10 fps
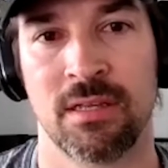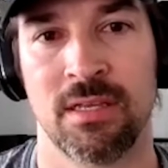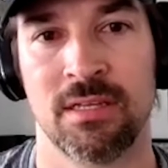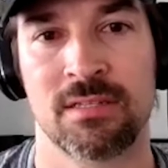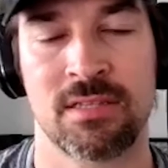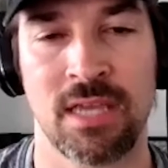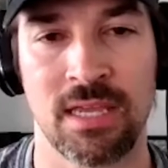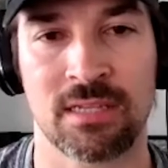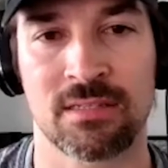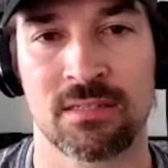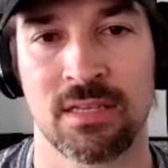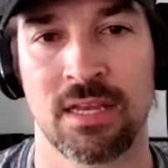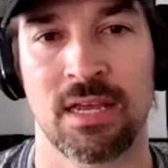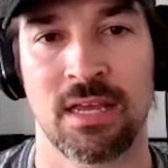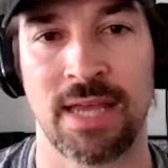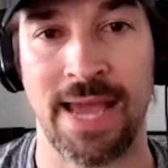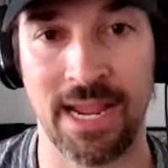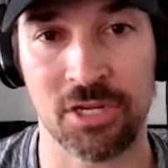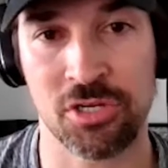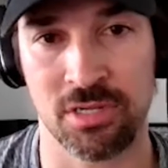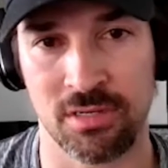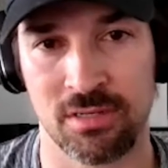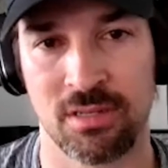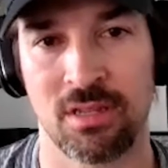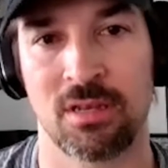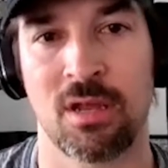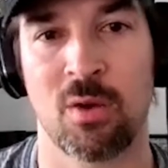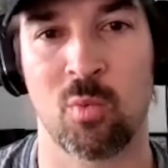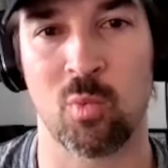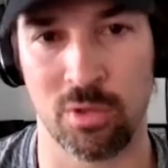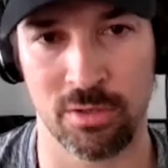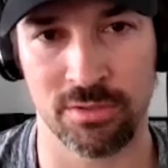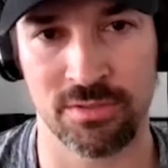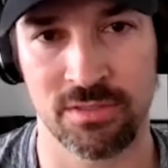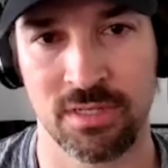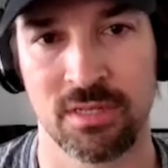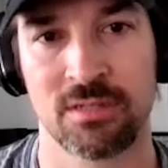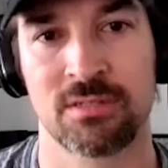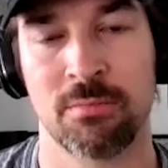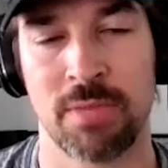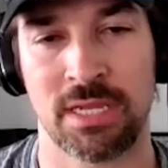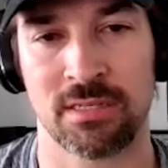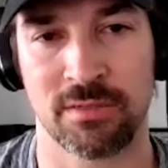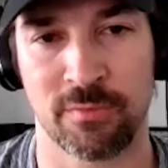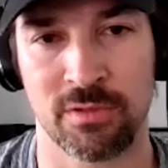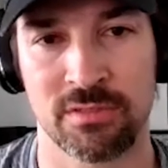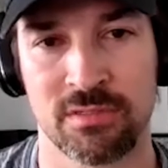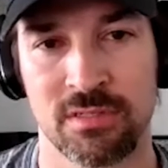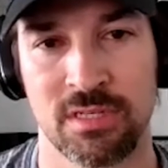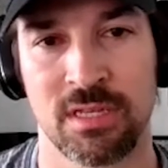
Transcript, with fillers: it takes action and not words to make a difference.